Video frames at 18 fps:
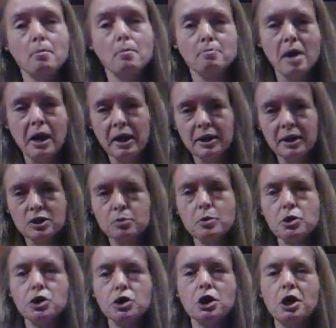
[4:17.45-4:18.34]
Man
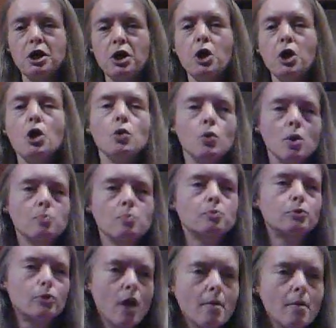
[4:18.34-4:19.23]
Against Machine will
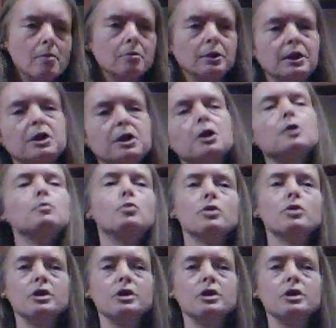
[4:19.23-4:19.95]
probably come